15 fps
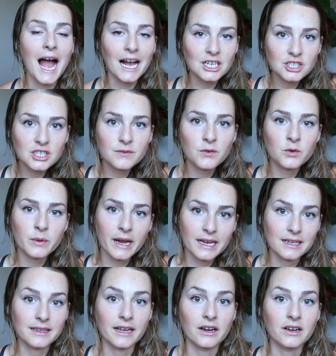actually for
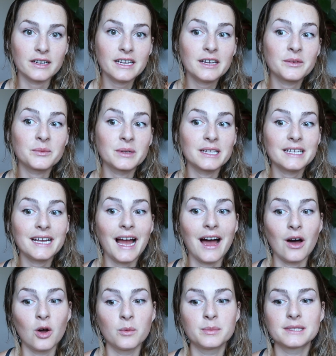regularity. It really
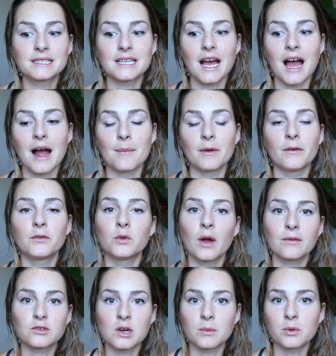helps if you
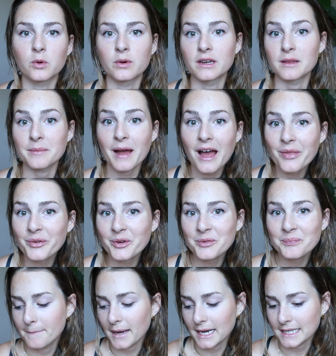have trouble going to the
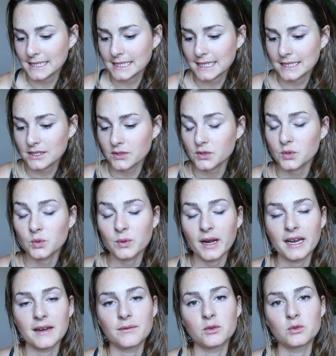bathroom, but it's also
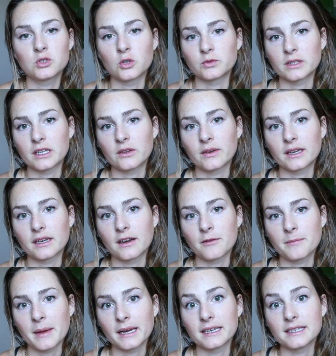great if you don't think you get
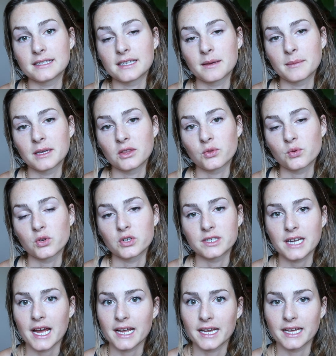enough magnesium in through your
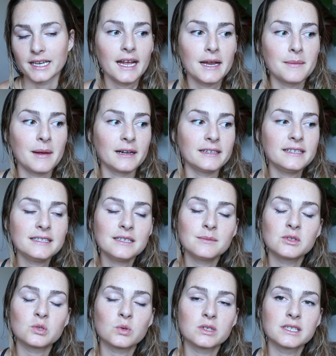diet. And magnesium
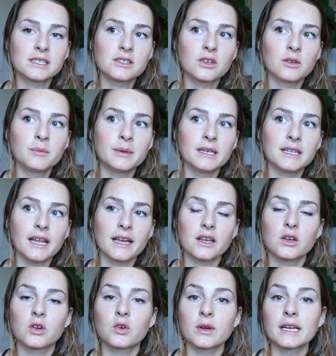sources could be
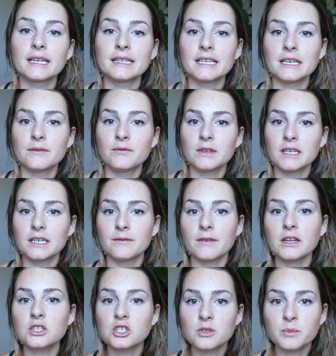like green leafy
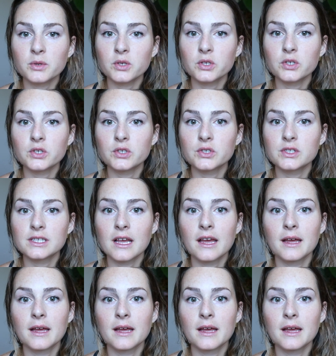vegetables.